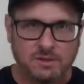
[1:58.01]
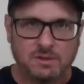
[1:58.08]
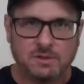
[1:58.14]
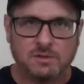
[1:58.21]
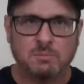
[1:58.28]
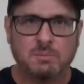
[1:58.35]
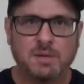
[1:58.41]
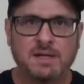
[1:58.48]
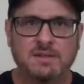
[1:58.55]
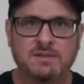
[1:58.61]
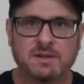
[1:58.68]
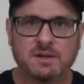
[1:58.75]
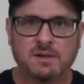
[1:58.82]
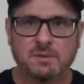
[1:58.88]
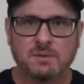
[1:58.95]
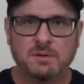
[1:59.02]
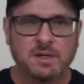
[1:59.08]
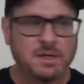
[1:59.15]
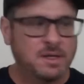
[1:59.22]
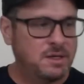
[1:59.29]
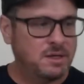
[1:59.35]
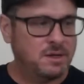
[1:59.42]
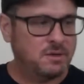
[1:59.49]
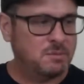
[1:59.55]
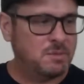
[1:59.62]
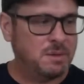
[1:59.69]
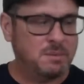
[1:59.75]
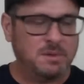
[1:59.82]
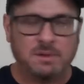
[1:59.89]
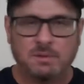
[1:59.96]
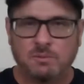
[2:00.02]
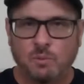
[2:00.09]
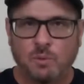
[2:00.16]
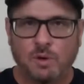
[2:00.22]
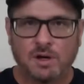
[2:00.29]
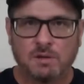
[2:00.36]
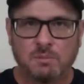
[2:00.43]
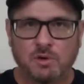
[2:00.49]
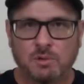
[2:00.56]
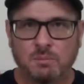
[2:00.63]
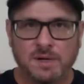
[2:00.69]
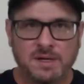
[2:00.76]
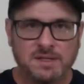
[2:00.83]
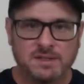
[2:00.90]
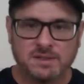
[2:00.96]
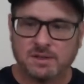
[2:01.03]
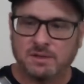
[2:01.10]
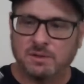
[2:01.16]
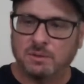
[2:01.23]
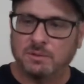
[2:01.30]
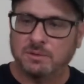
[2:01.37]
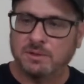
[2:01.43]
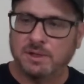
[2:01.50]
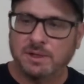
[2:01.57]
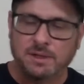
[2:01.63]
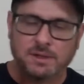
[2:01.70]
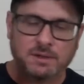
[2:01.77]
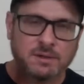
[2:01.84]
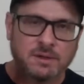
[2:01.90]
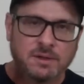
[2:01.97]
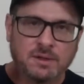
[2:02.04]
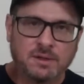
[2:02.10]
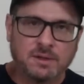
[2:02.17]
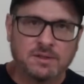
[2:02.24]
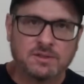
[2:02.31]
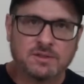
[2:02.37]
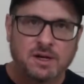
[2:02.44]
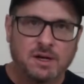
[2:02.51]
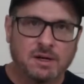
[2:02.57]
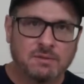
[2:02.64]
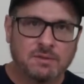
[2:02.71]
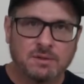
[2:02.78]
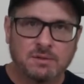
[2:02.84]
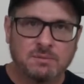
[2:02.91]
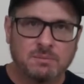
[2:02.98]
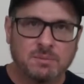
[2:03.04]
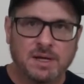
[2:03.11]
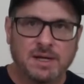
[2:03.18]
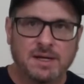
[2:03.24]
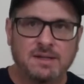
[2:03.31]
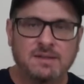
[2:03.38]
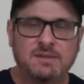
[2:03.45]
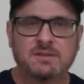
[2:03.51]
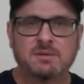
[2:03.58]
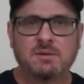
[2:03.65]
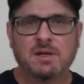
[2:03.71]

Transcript: You know base coat you know, maybe waterborne base coat, uh, solvent base,